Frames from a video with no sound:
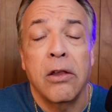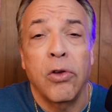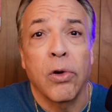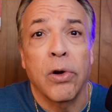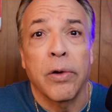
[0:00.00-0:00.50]

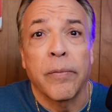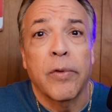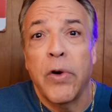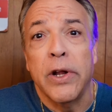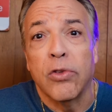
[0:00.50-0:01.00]
your
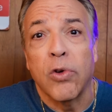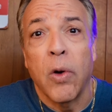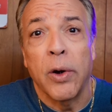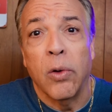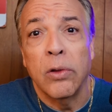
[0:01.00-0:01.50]
credit
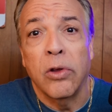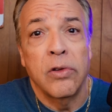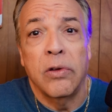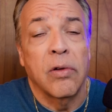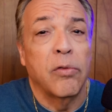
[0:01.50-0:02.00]
score at all,
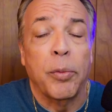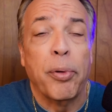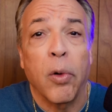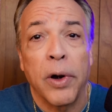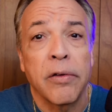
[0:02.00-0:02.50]
doesn't
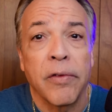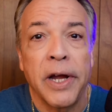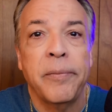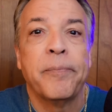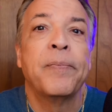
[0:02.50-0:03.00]
report,
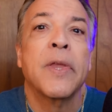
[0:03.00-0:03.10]
right?